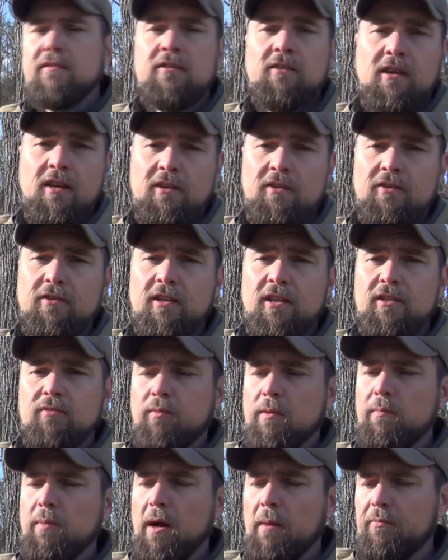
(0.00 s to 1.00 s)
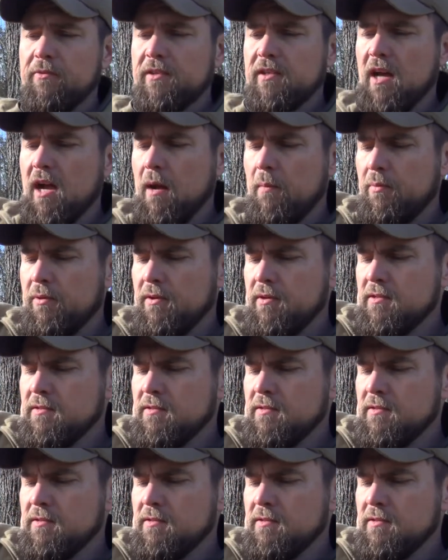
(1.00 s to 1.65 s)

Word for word: you do this. We pop the top,